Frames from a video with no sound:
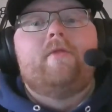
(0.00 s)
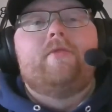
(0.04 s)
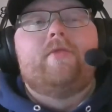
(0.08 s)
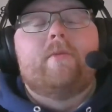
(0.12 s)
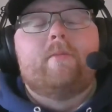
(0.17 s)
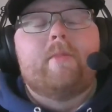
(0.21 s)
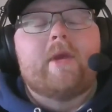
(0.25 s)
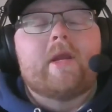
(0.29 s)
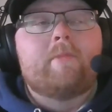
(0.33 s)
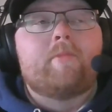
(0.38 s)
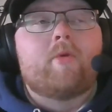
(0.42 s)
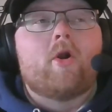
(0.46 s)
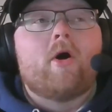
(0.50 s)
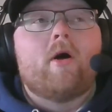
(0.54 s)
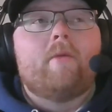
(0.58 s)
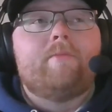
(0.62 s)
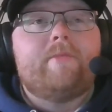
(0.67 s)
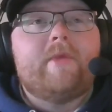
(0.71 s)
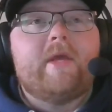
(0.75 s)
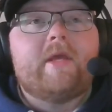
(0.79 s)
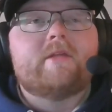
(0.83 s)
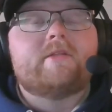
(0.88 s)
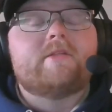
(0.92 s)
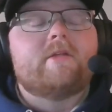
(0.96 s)
The big
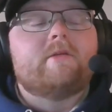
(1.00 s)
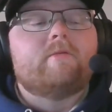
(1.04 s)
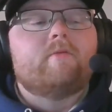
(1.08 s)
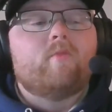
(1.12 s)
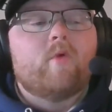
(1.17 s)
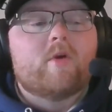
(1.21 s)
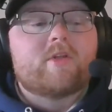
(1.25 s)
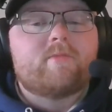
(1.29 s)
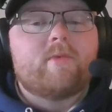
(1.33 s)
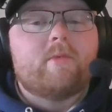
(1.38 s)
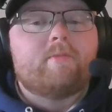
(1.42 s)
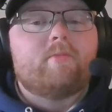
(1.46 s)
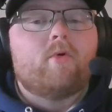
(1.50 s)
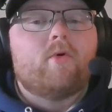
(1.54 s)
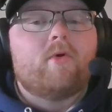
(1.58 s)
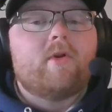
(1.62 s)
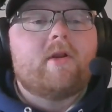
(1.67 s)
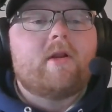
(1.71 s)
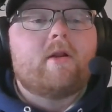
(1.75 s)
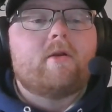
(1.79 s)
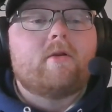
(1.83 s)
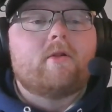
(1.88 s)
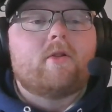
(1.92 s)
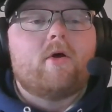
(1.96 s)
problem is, and what's been
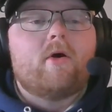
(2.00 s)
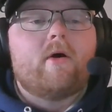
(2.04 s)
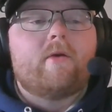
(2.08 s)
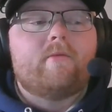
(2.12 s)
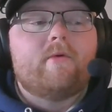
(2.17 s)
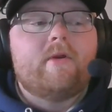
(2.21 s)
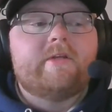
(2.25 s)
pointed out a lot